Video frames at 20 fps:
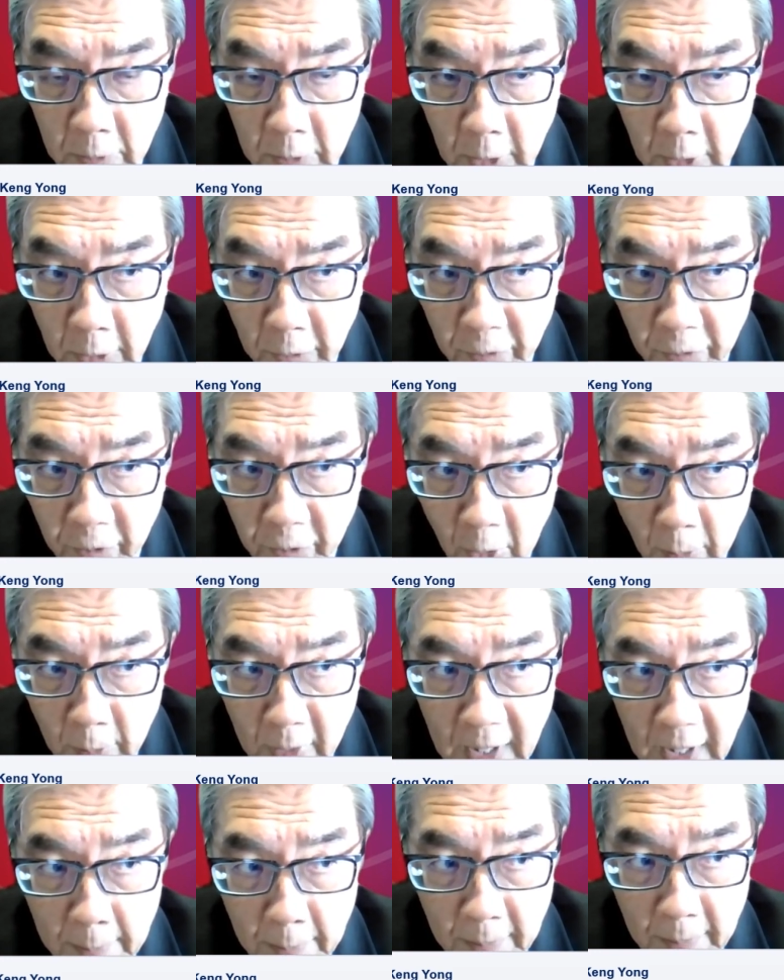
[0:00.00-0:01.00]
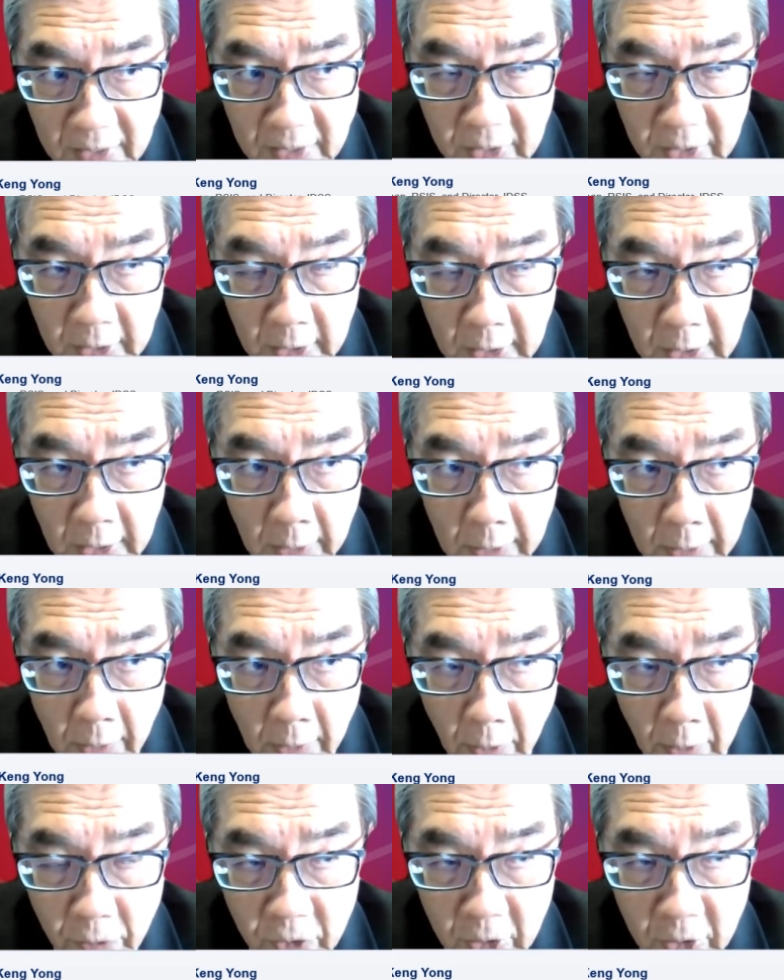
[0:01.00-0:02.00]
a former ambassador
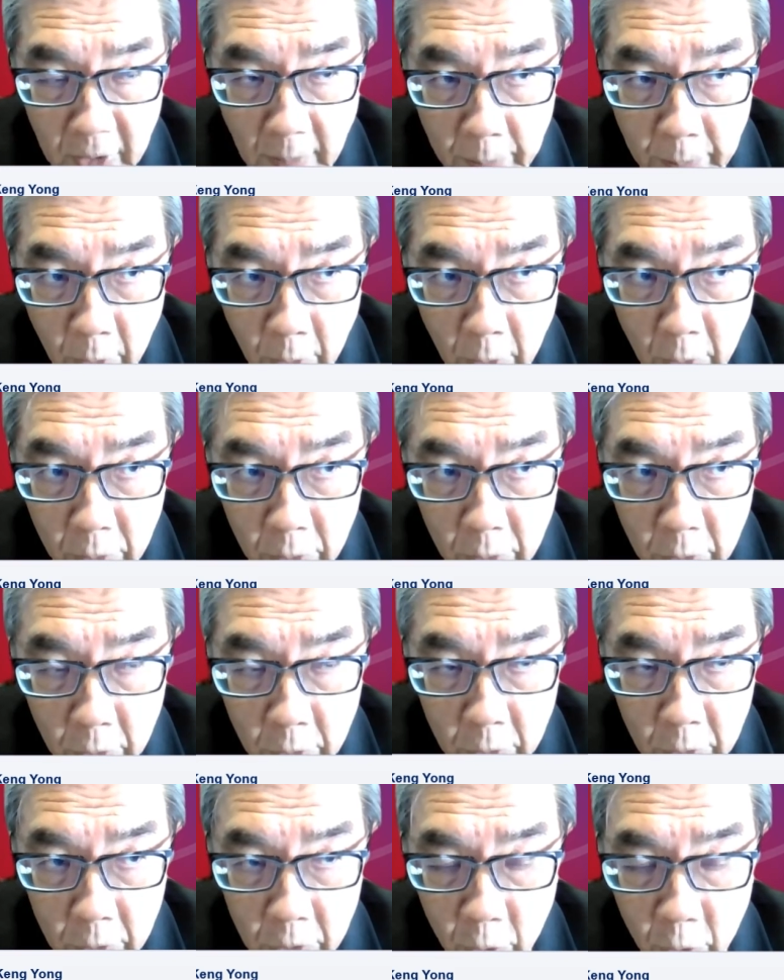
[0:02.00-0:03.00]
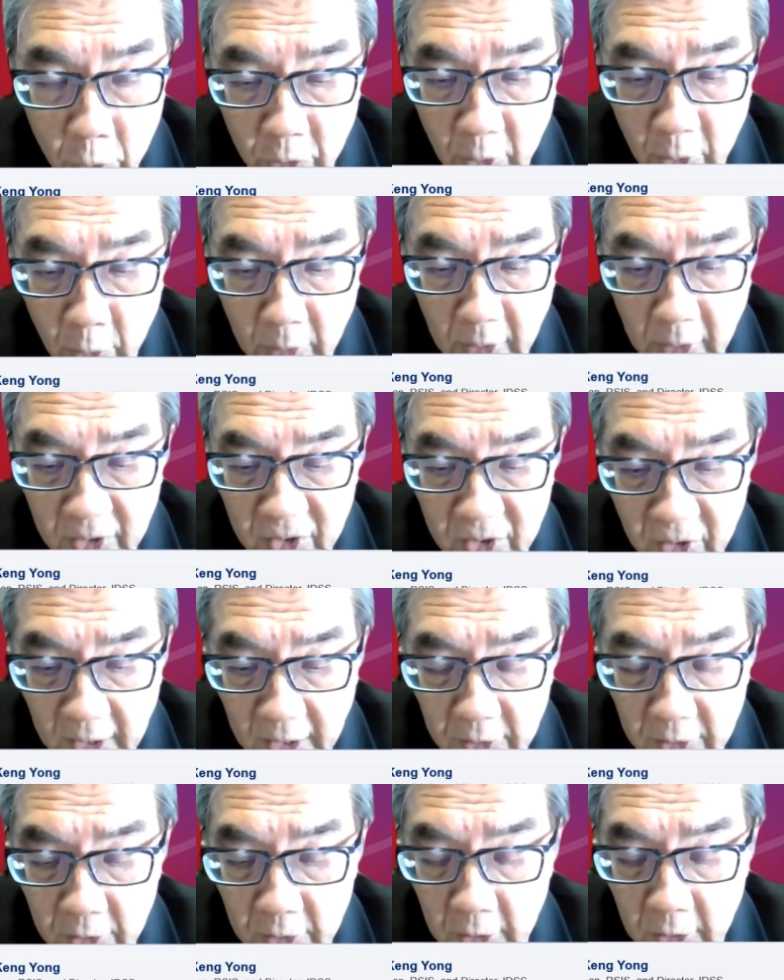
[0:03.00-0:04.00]
of Singapore to the United
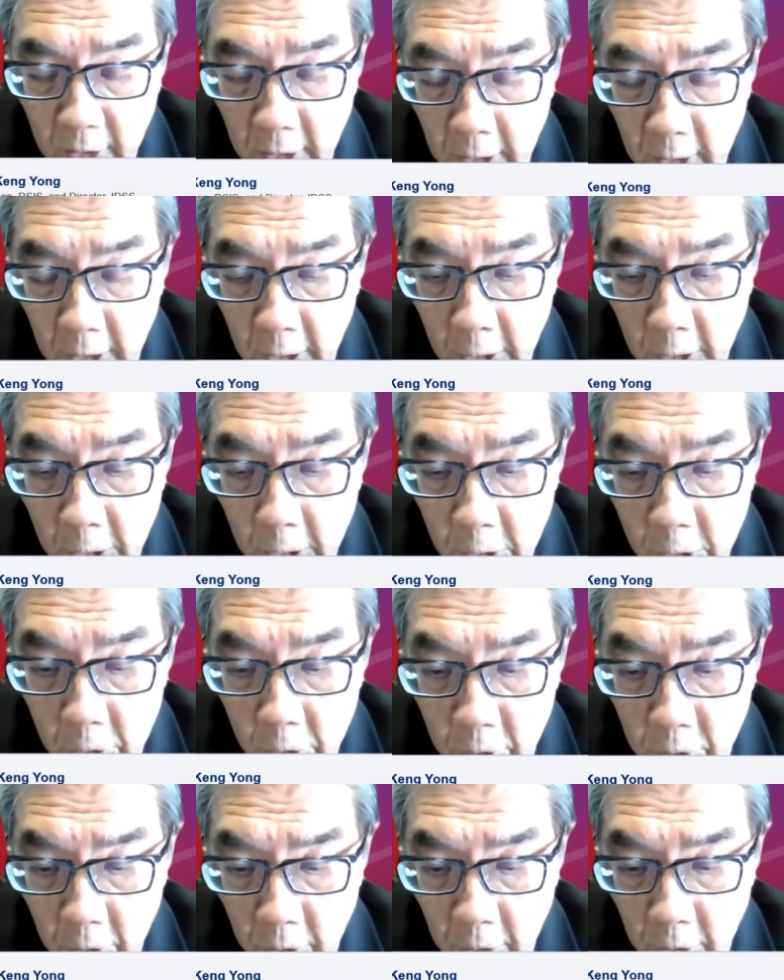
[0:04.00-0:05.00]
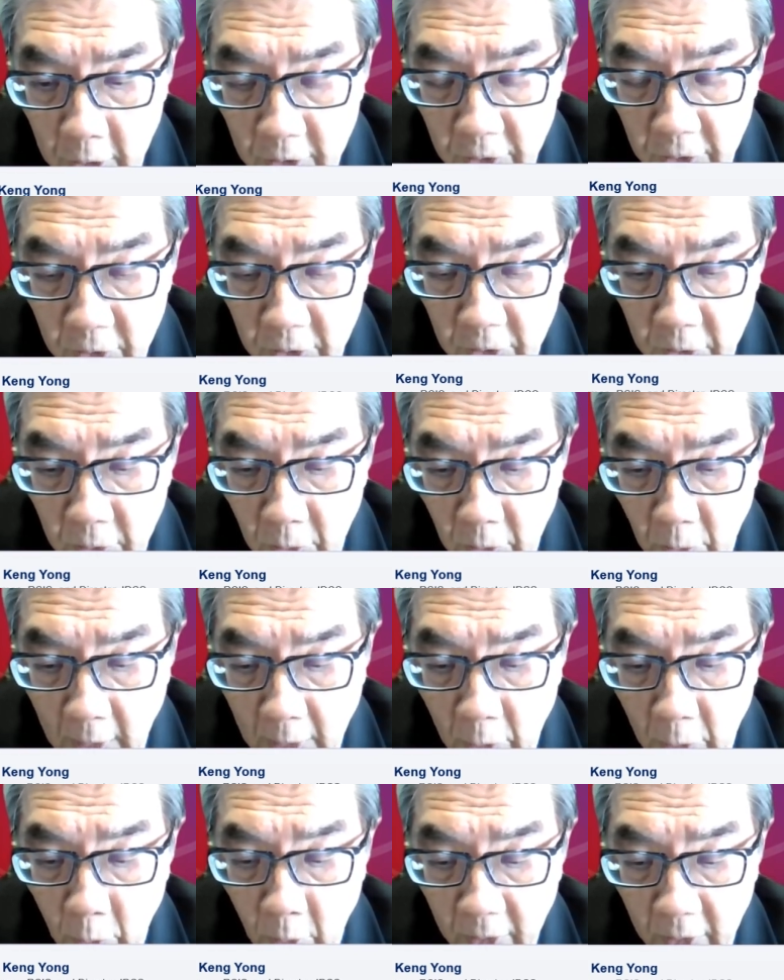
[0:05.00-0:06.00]
States, she is
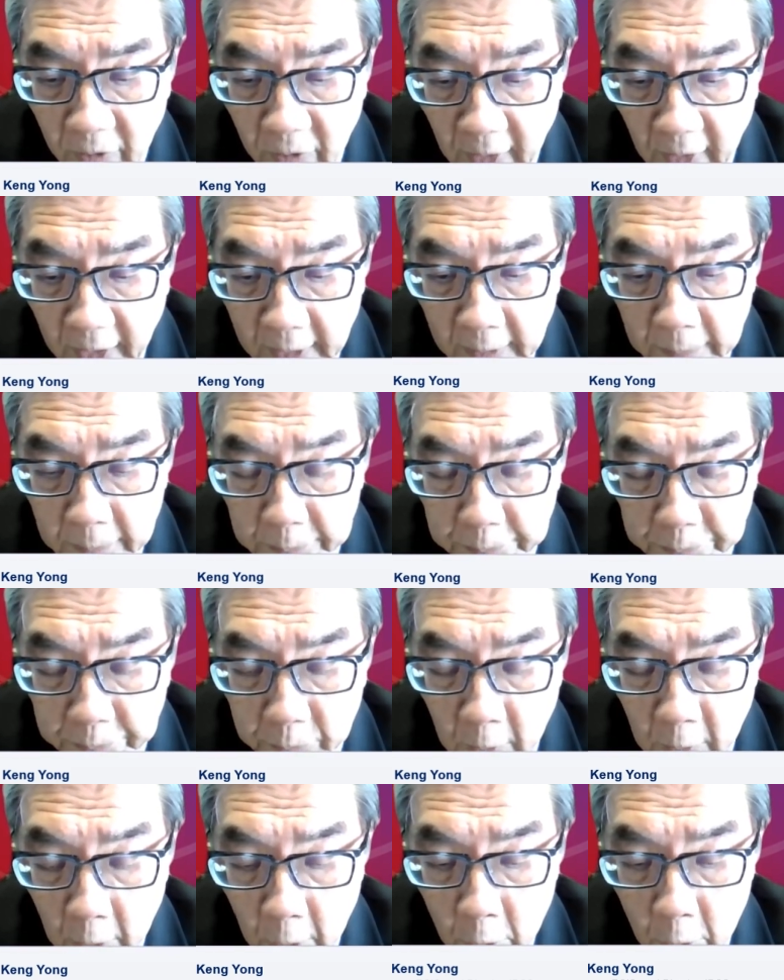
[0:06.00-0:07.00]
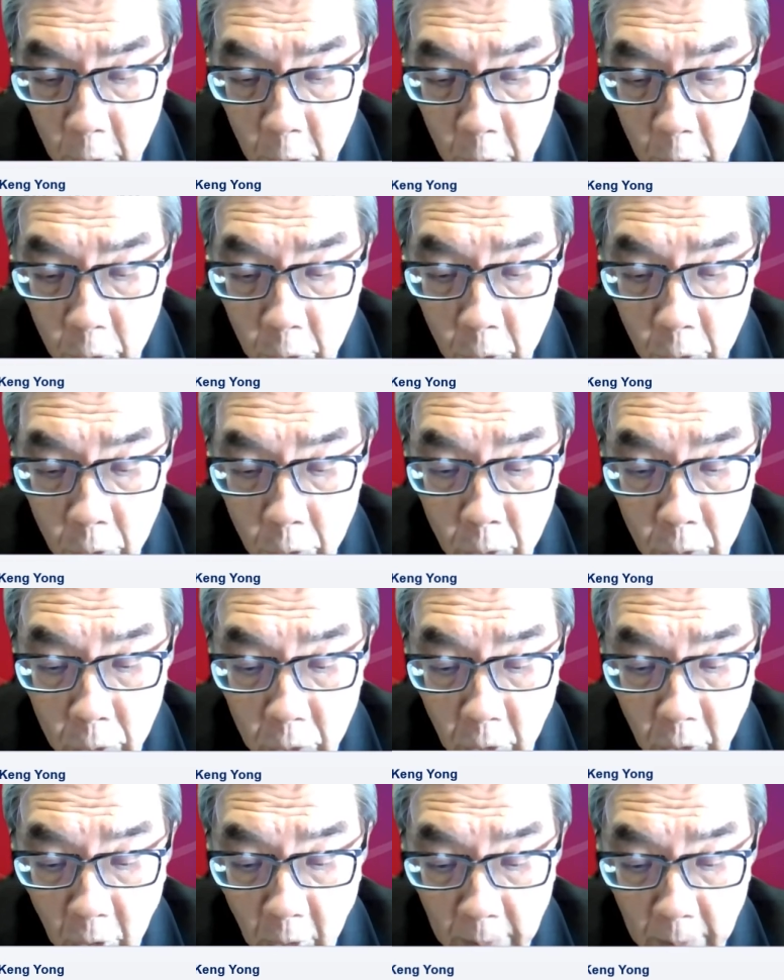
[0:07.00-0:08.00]
well qualified to
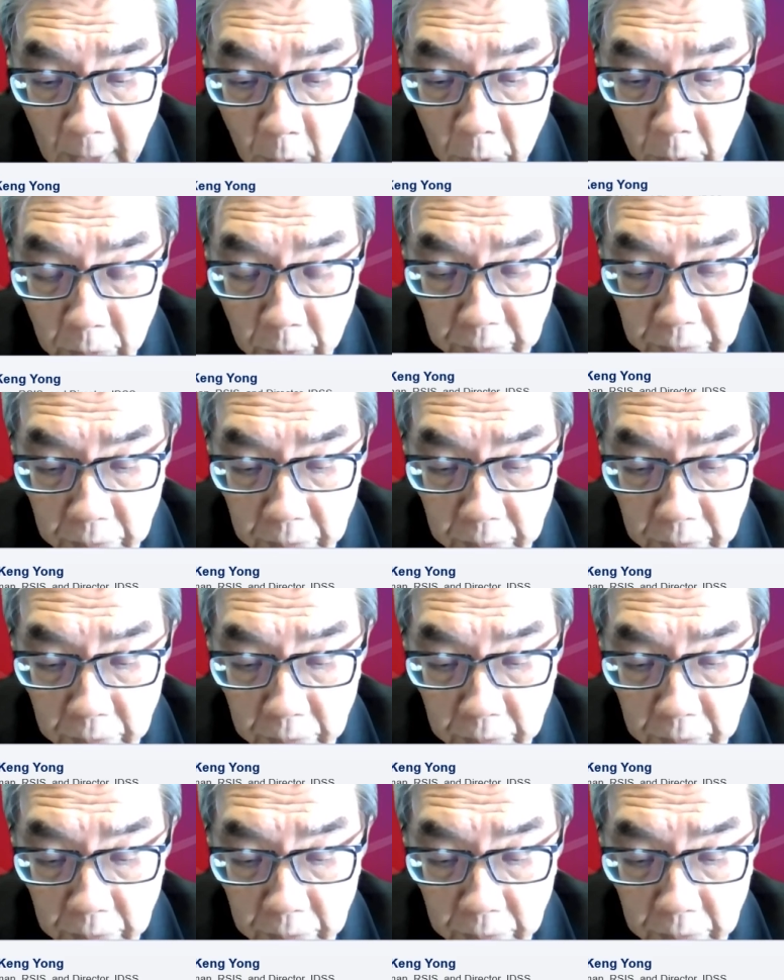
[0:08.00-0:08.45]
talk about